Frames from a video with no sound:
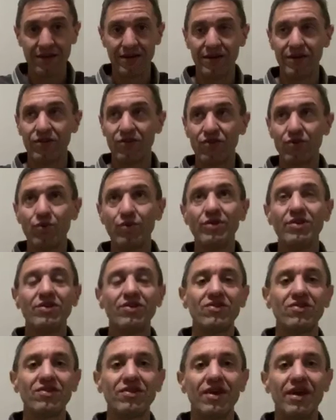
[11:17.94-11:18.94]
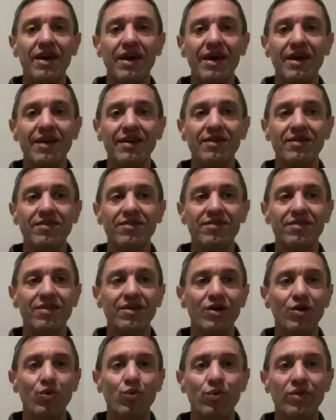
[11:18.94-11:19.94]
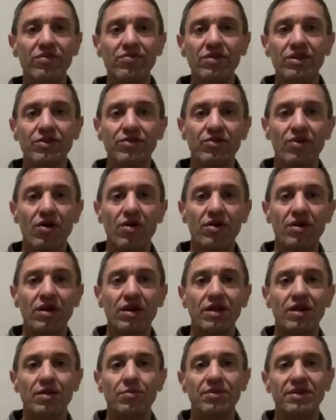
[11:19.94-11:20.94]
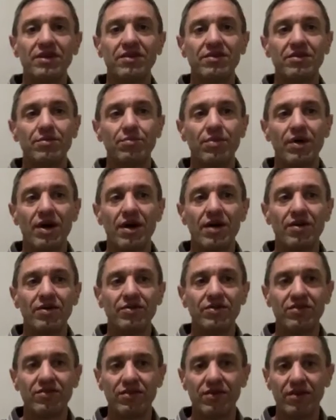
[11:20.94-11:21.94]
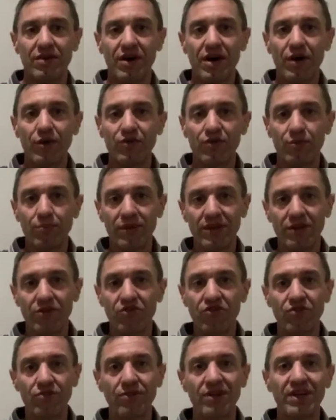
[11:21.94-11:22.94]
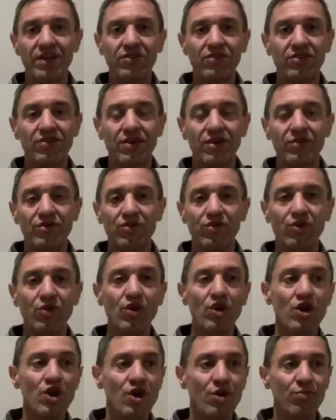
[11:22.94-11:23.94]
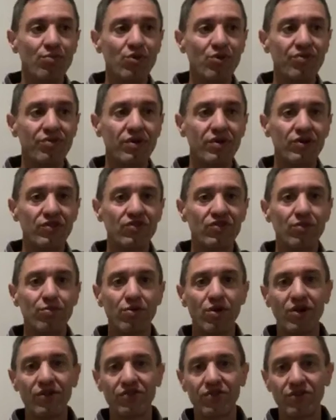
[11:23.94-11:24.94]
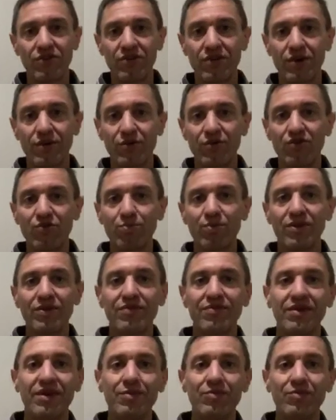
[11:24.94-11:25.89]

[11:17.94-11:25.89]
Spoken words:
students, and we will talk a little bit about how to manage trades, how to move our stop losses, how to spot them.